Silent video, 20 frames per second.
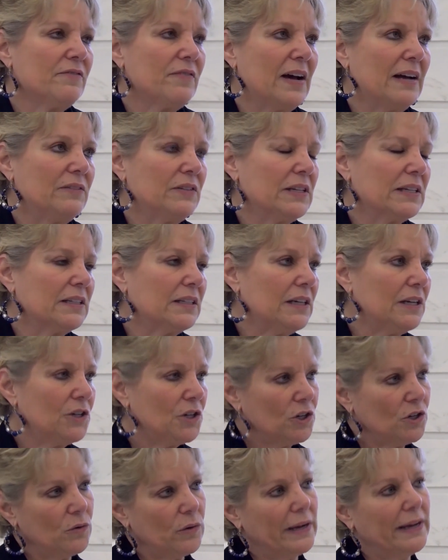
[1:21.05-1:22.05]
to
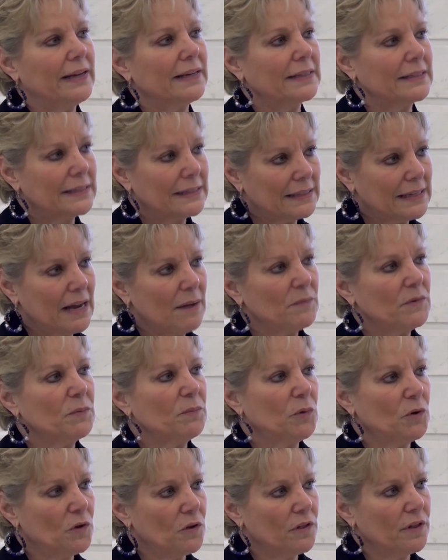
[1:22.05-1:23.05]
562
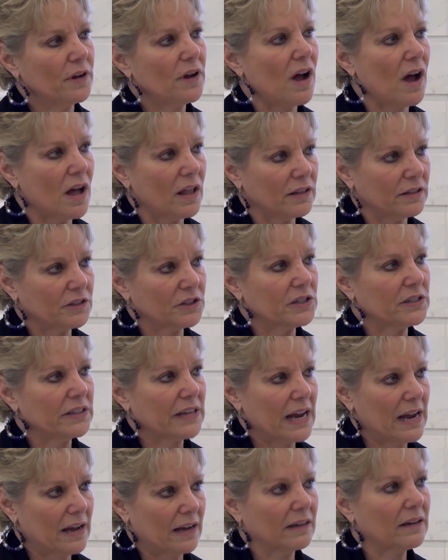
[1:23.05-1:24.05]
except pull the colleges
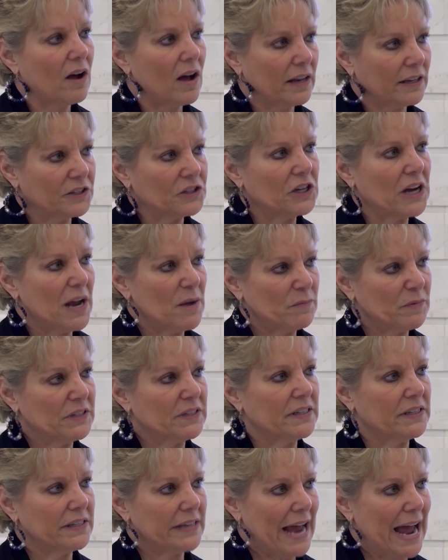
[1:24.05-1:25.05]
college
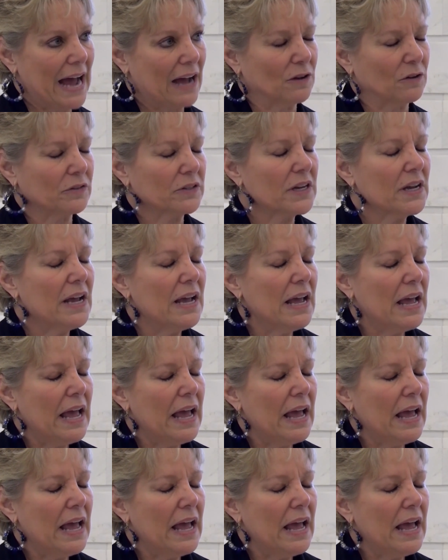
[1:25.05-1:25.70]
campuses out.